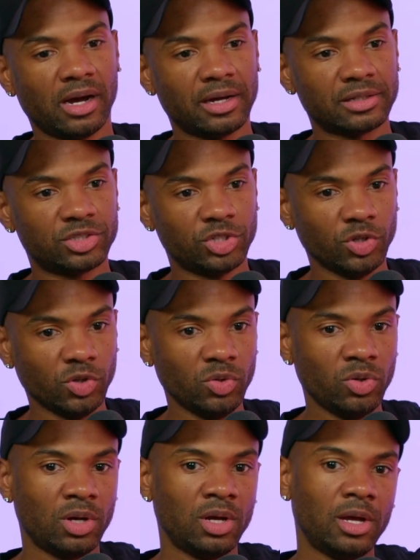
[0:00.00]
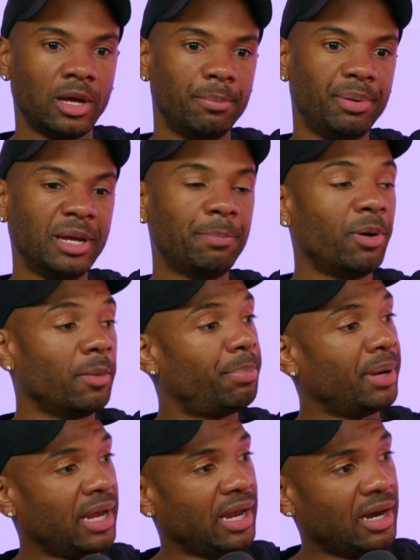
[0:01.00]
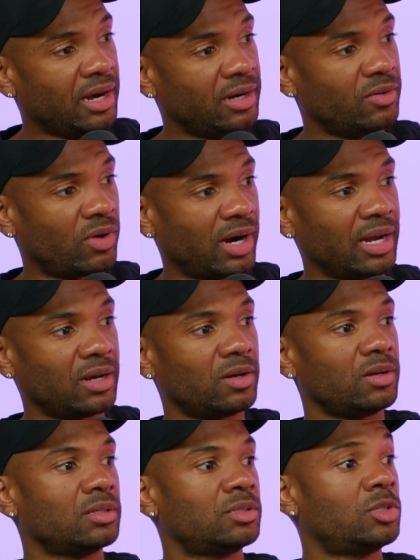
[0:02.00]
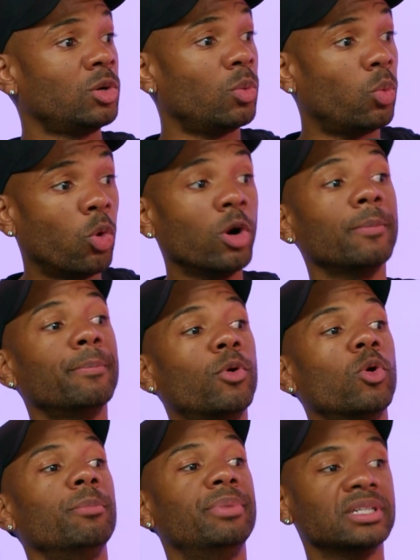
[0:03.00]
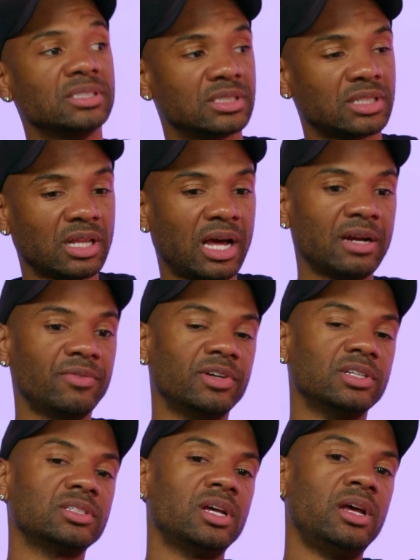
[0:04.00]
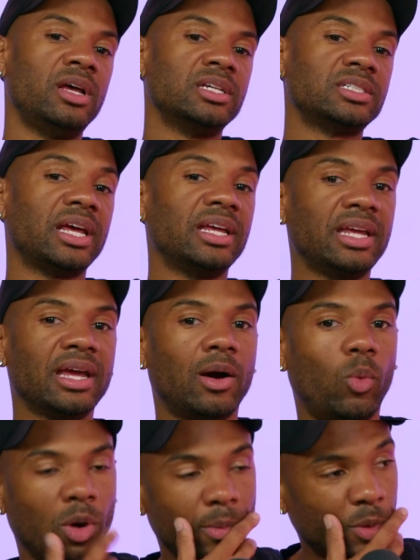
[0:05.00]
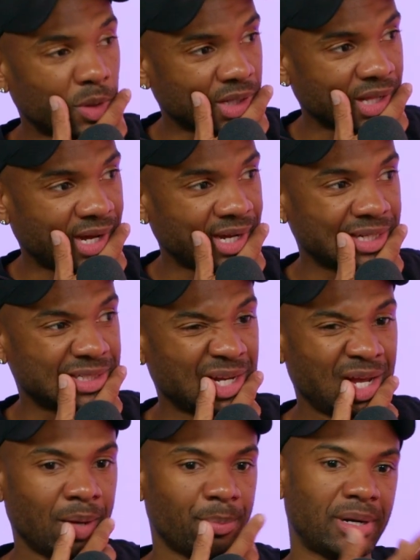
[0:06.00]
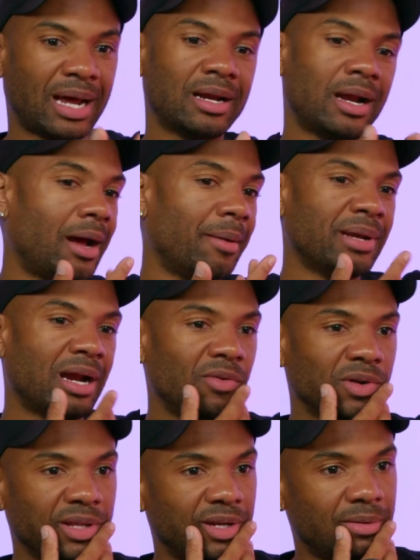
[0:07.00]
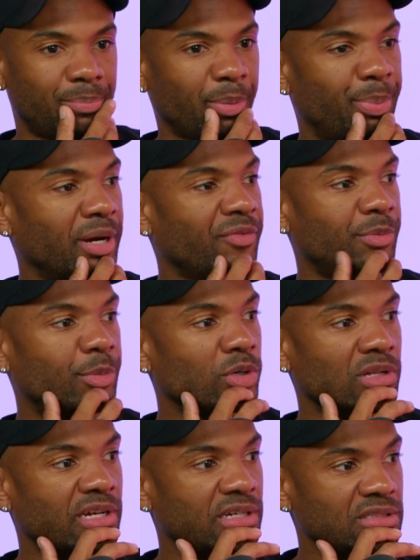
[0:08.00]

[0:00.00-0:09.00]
2, be prepared, right, to want more business. A lot of us say, yeah, I want more clients, but I'm not really prepared for more clients.